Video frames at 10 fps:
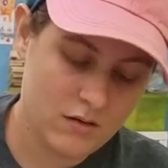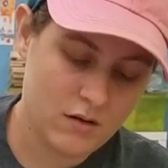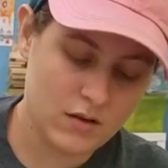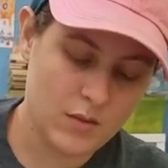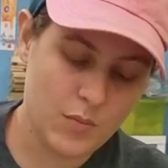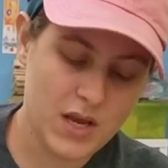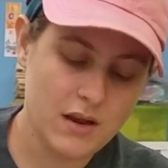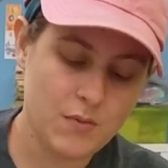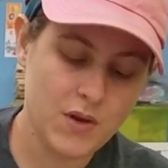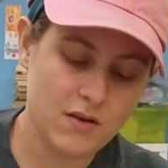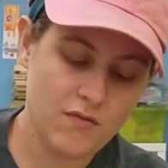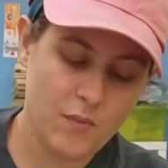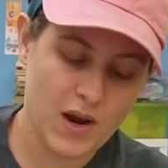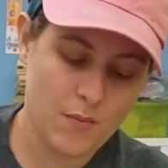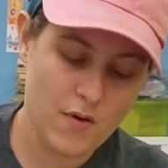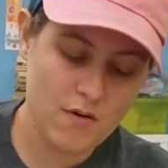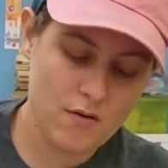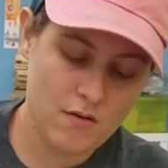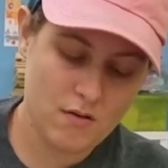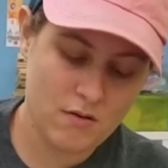the pink piece of paper,
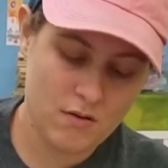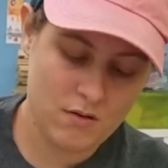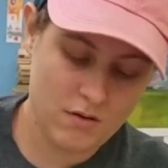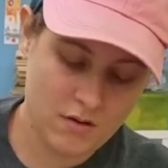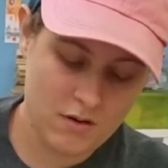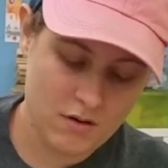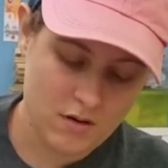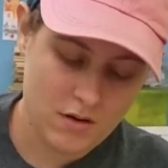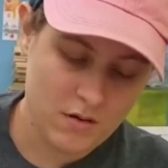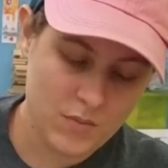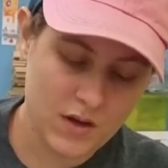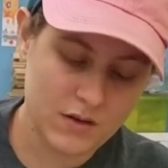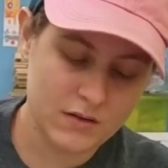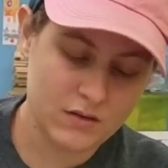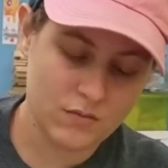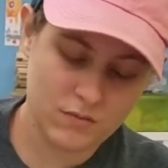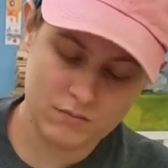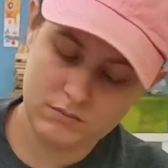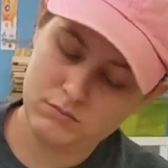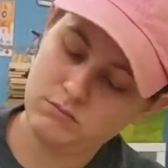because
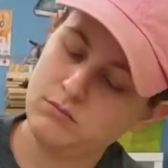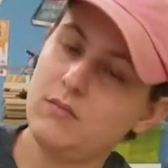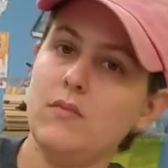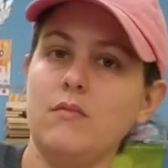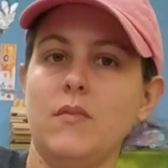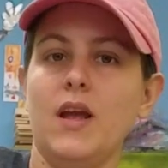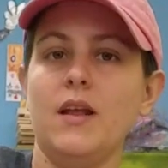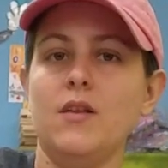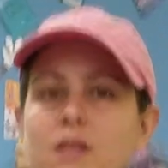hey, look at